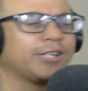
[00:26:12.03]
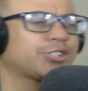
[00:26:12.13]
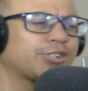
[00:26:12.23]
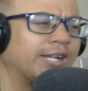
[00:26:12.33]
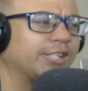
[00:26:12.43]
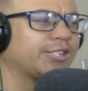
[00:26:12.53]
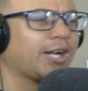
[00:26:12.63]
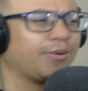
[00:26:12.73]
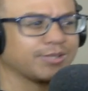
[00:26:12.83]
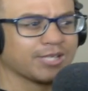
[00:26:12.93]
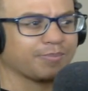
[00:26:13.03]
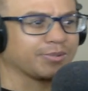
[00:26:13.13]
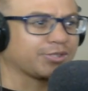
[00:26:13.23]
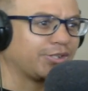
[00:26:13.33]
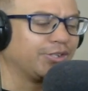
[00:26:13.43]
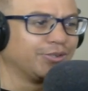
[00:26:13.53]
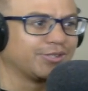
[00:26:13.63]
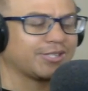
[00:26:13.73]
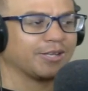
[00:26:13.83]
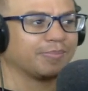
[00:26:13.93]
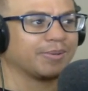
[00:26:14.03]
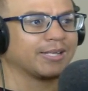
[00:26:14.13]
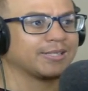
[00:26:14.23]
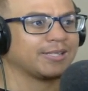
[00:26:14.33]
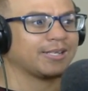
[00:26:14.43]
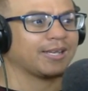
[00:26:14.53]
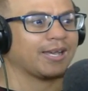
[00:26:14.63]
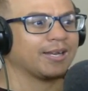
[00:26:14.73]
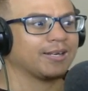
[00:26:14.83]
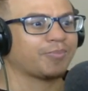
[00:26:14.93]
strange how he's able to use the ability and